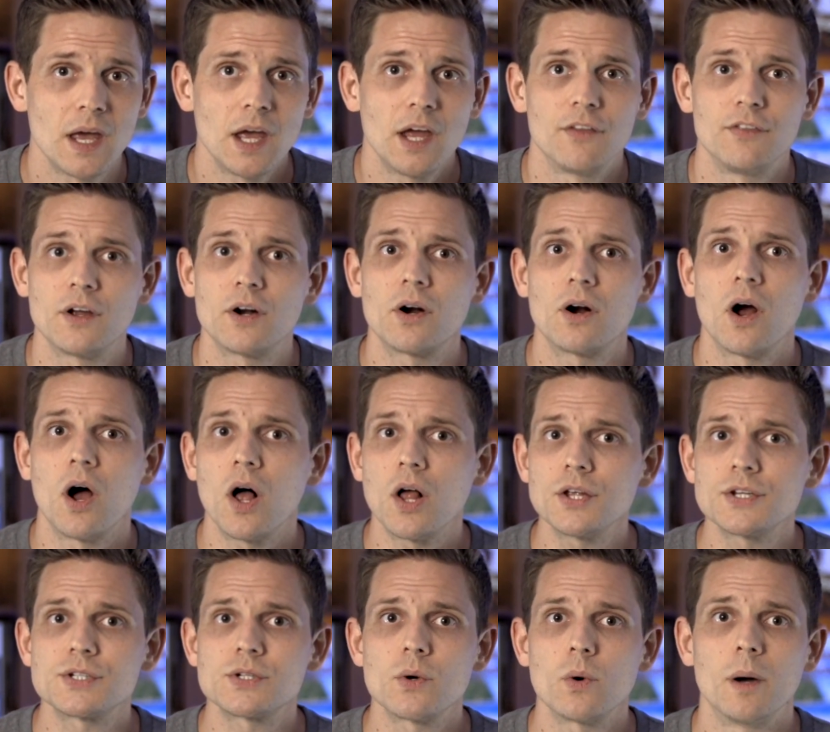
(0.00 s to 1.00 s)
There are
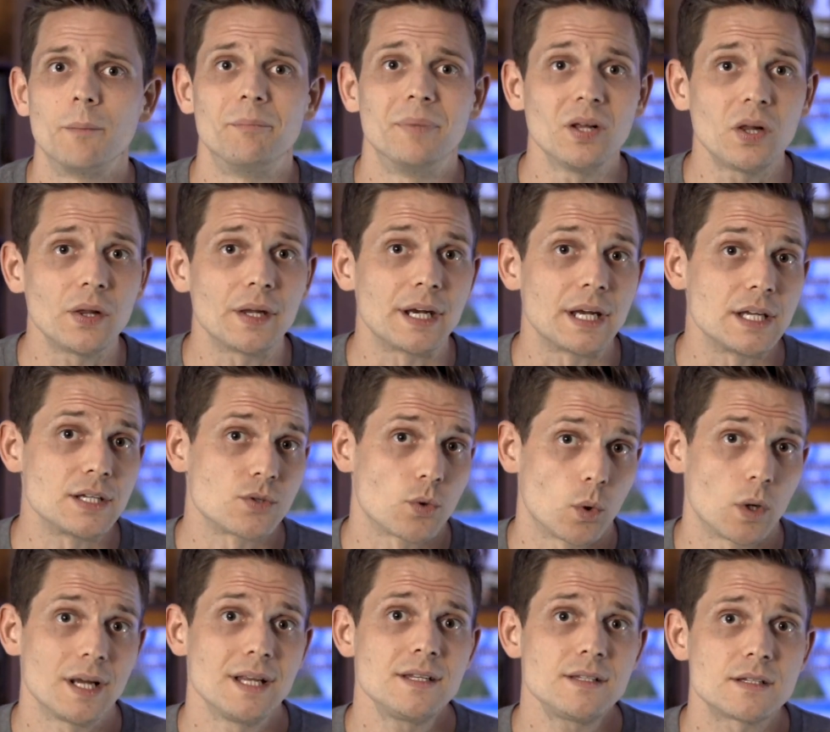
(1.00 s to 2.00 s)
also abilities
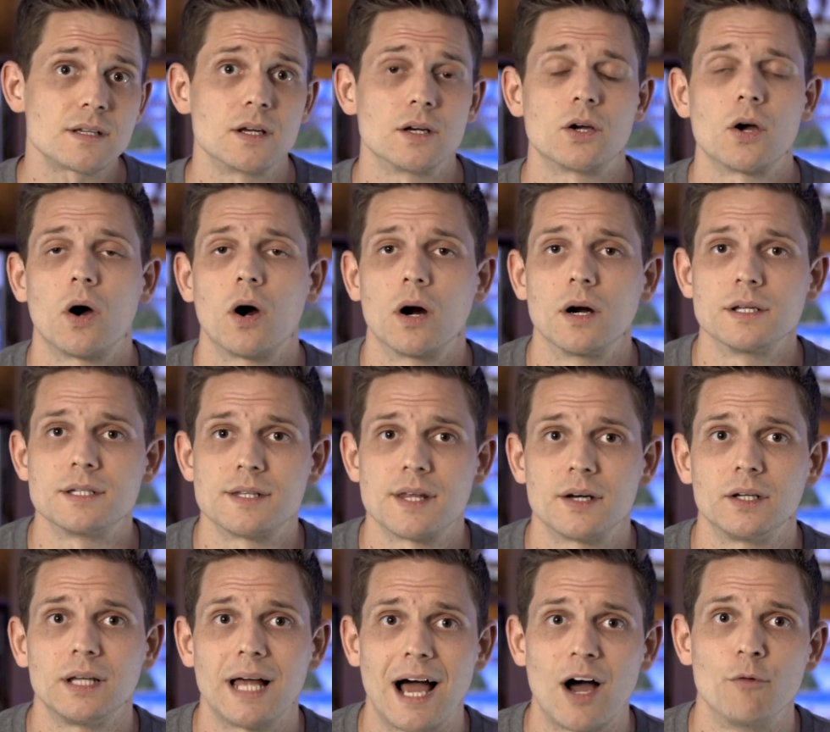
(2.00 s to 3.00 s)
or instant cards that
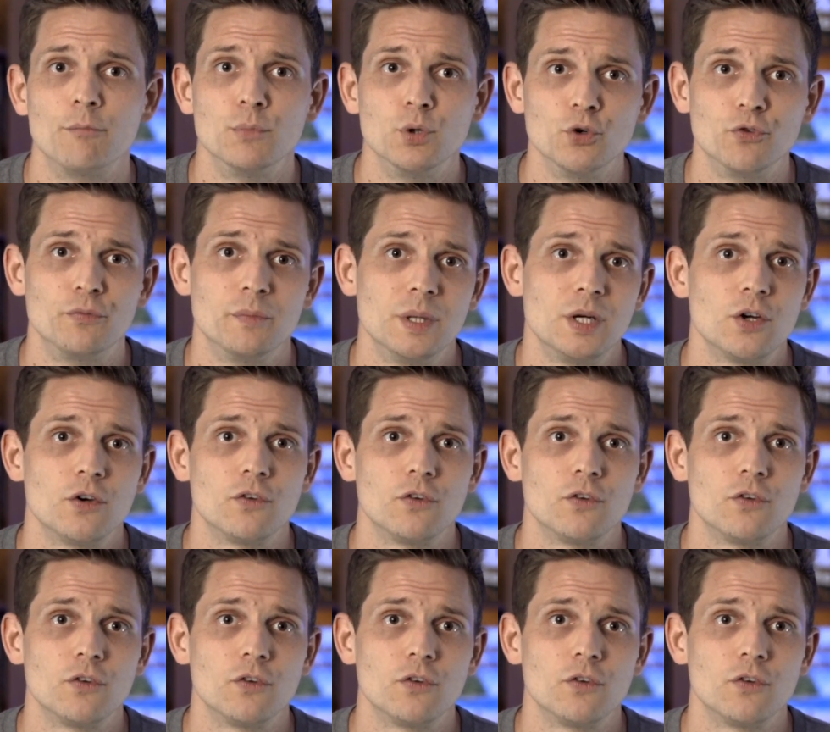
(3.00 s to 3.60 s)
allow movement